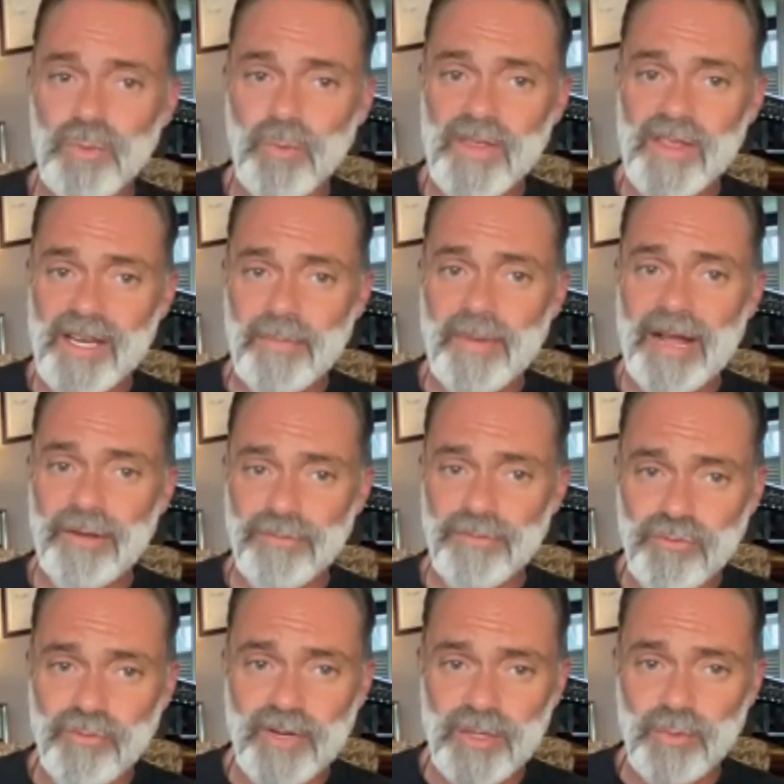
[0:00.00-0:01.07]
within about
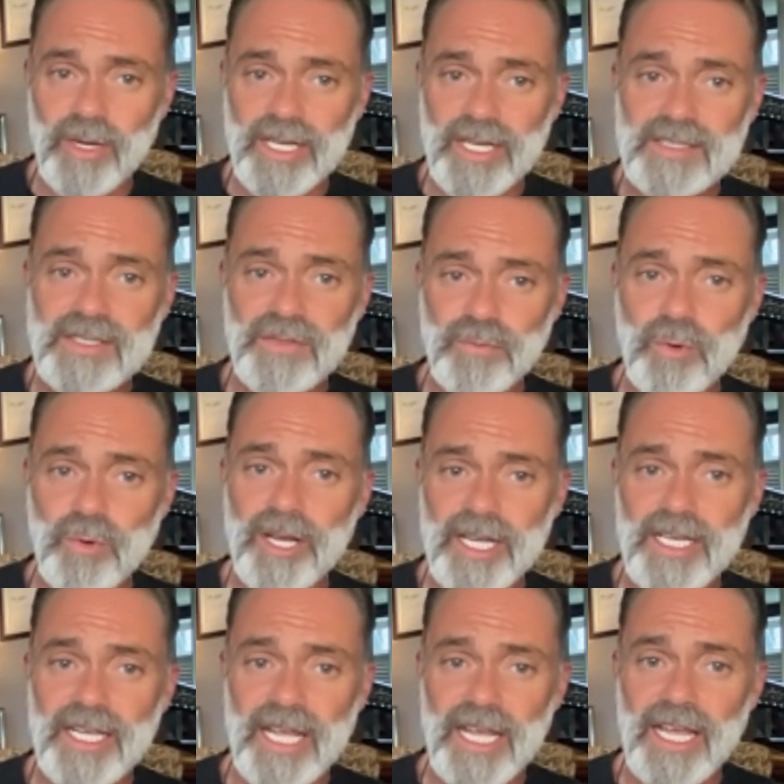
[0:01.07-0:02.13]
3 weeks of
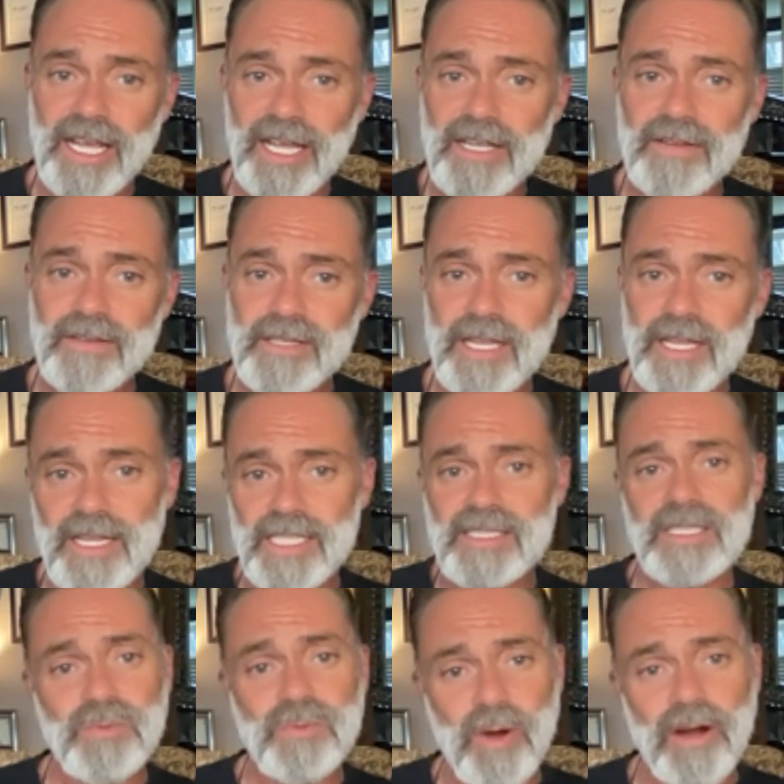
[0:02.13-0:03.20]
working here that this
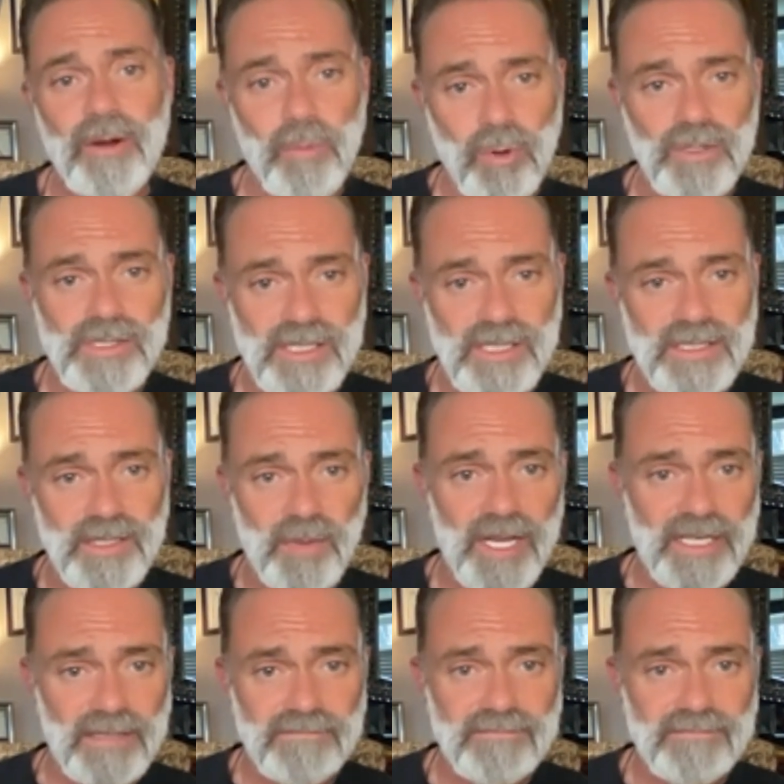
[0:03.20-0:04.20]
is where I wanted to be.